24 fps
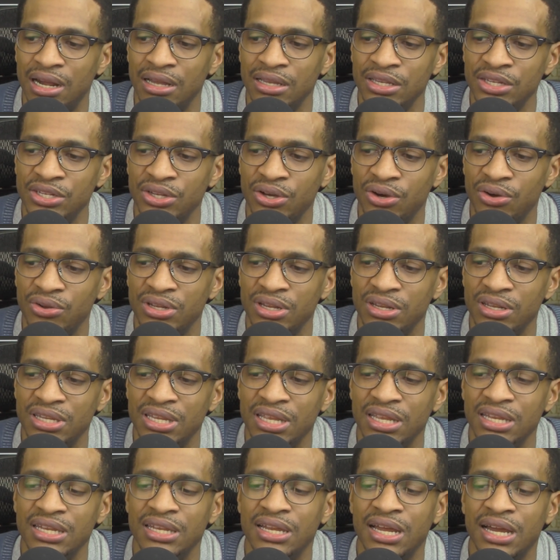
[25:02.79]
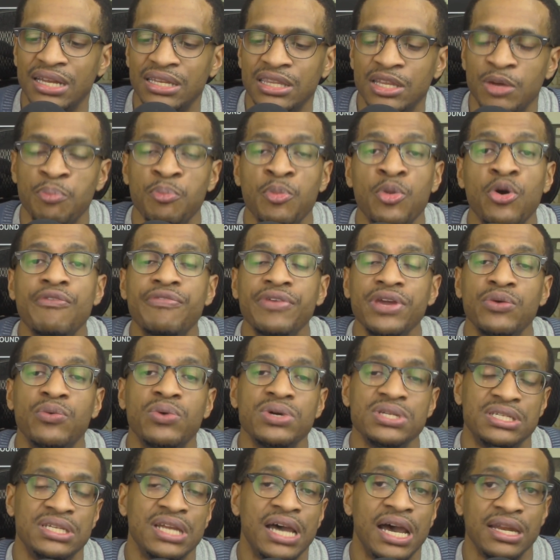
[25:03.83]
you know, the, the like the movie
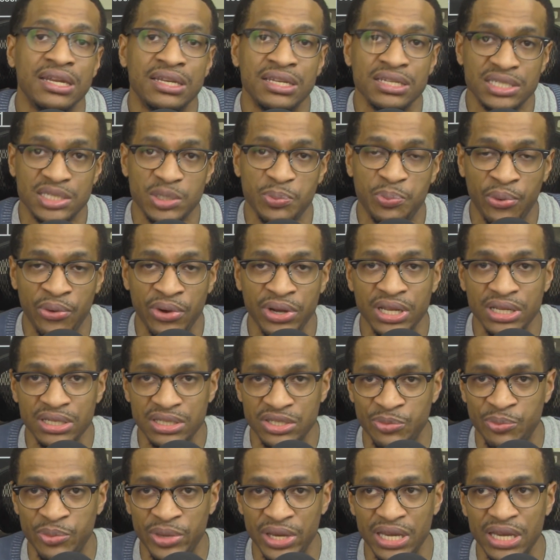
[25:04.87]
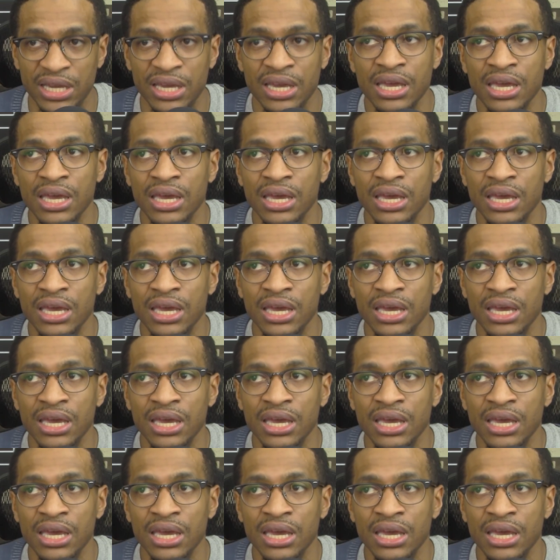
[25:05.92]
was not disappointing to me.